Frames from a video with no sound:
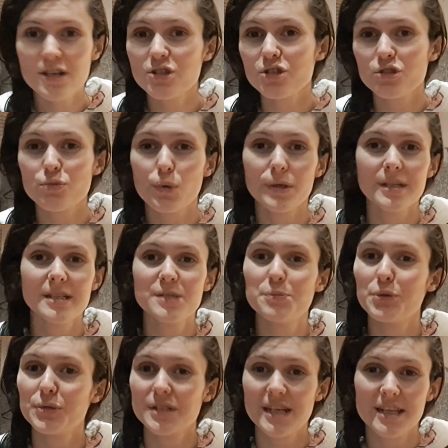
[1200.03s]
I just wanted to
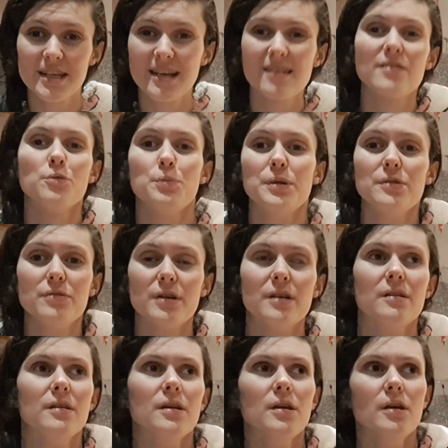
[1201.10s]
put together kind of a bit of a
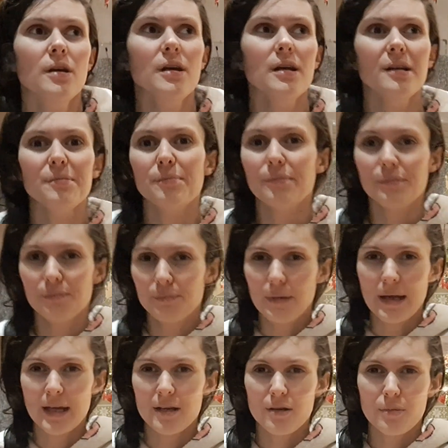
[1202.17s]

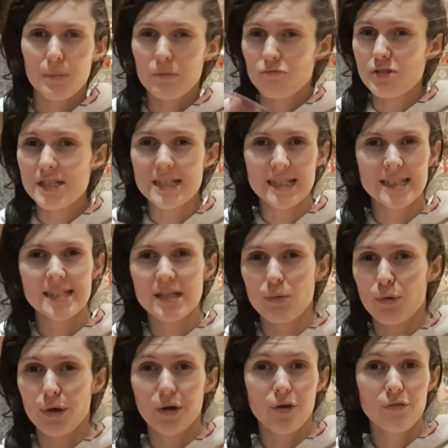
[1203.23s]
like realistic
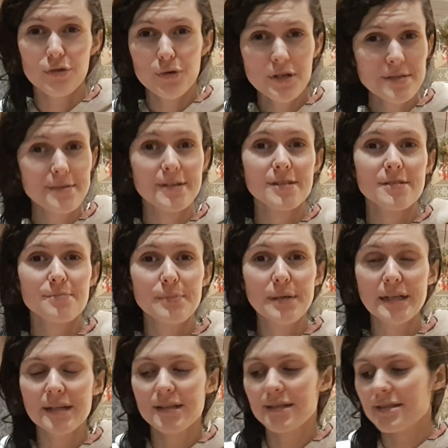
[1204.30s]
what I got for Christmas,
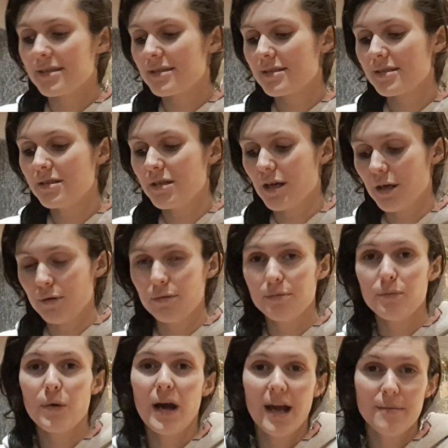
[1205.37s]
because you know,
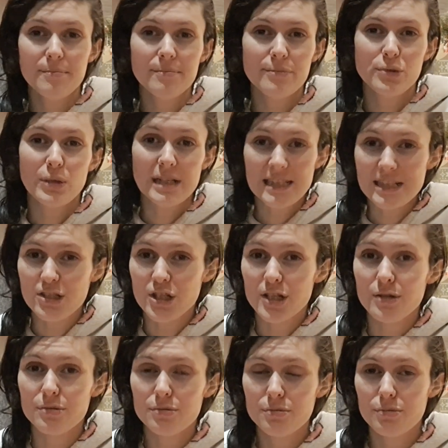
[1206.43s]
I'm
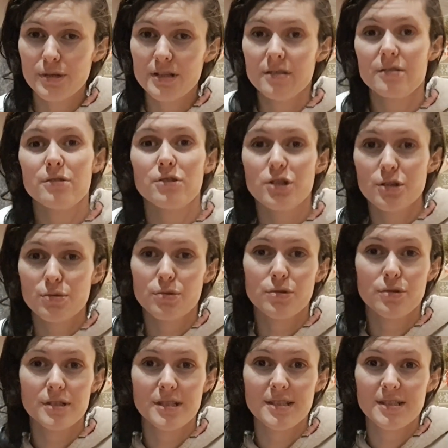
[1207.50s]
22 with 2
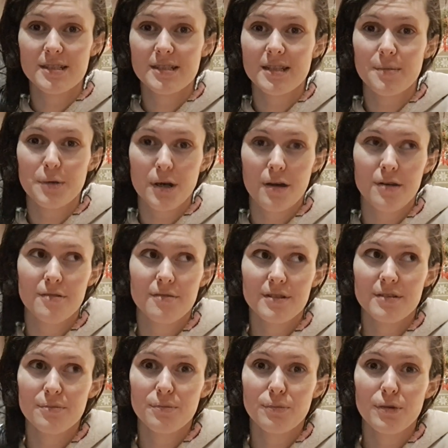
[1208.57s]
horses, a partner, and
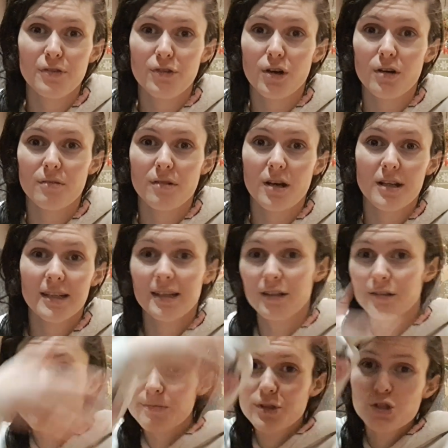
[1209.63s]
we've got our little
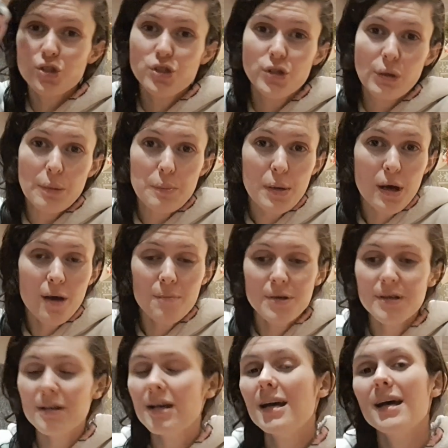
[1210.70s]
studio
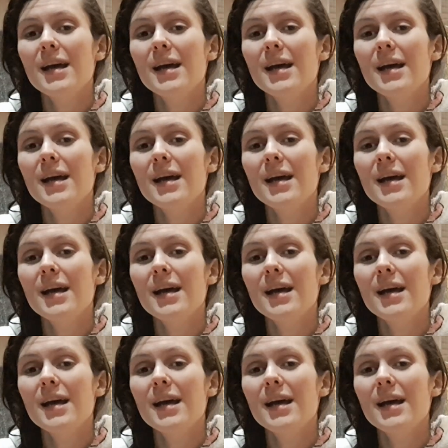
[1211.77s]
apartment,